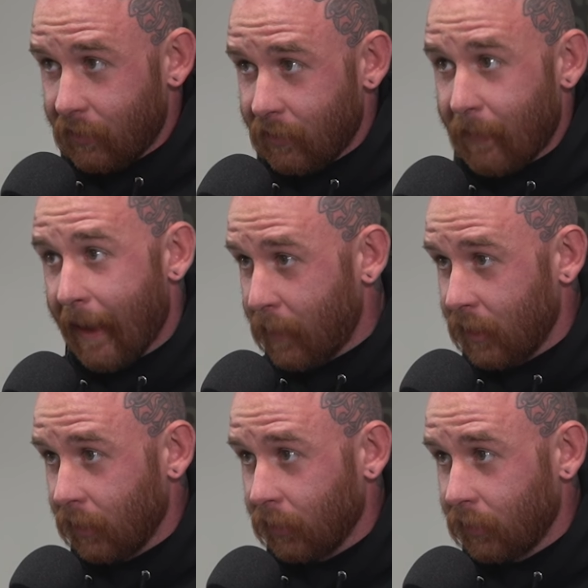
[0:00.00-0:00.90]
in my
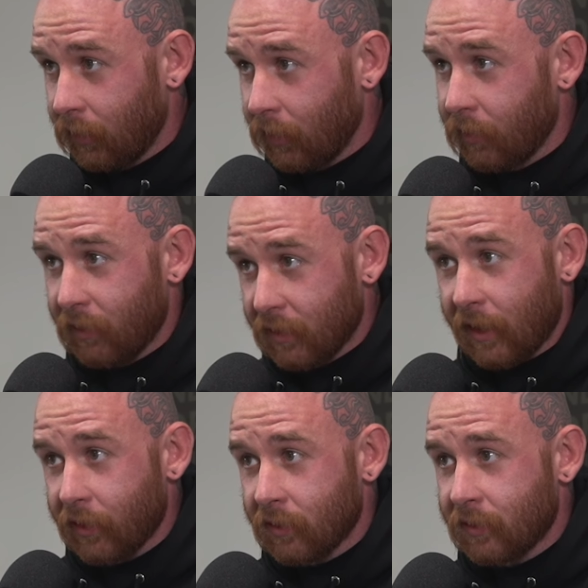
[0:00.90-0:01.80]
opinion. There
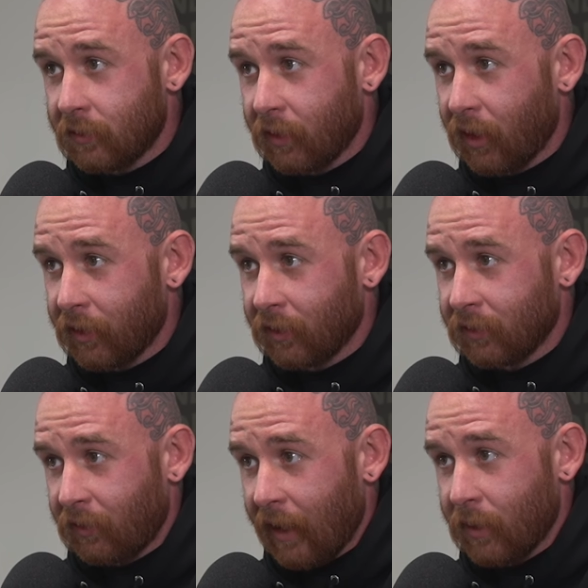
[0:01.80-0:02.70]
are
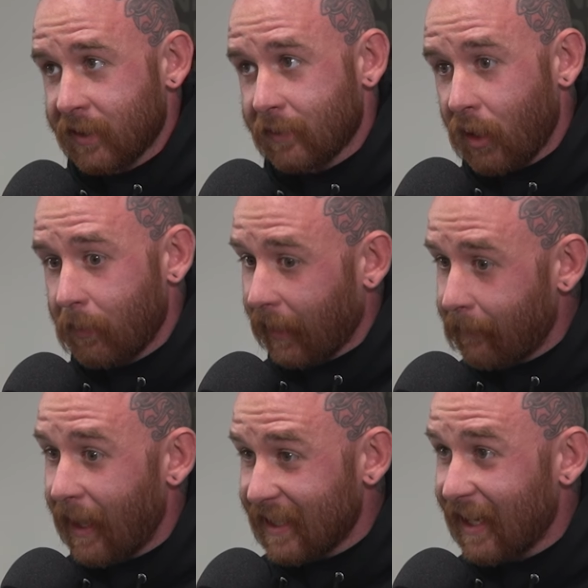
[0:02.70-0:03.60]
others great ones as well. But like
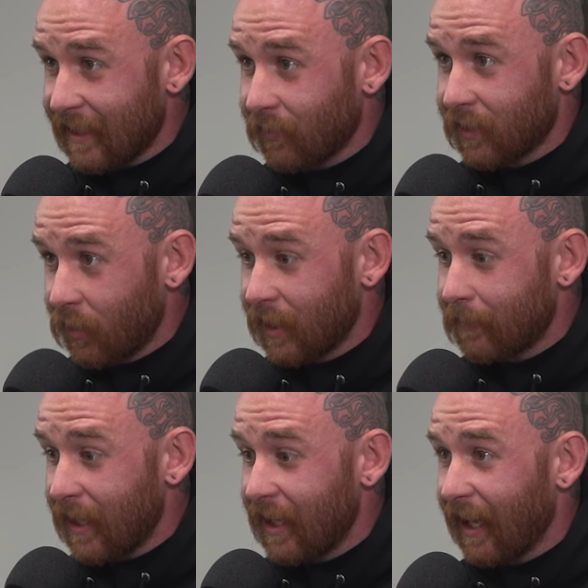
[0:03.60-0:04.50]
Mike Tyson was known as
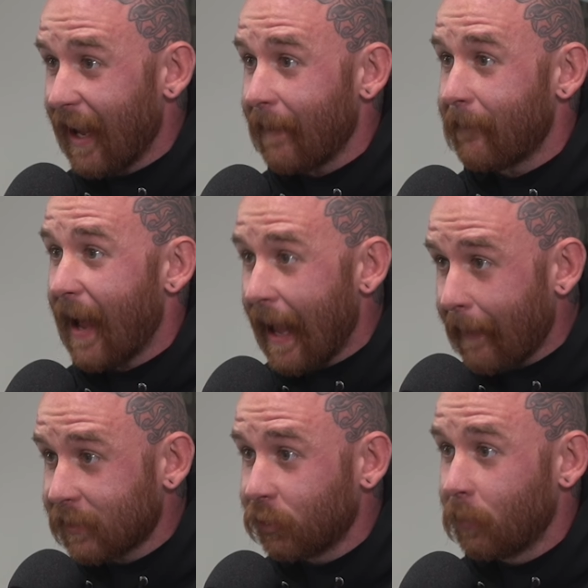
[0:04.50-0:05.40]
being a
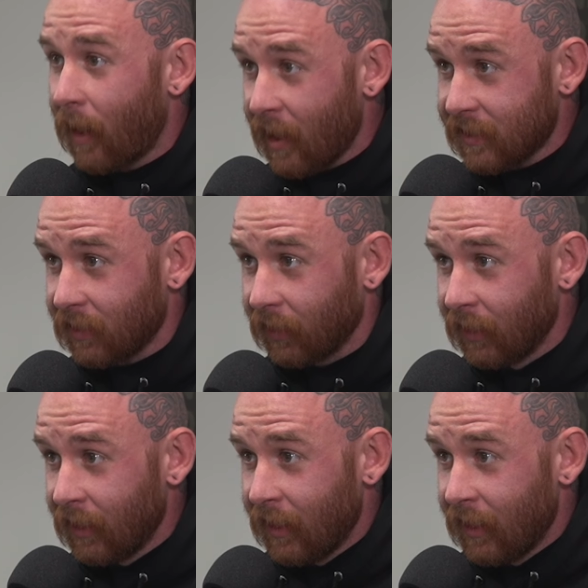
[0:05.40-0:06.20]
absolute monster.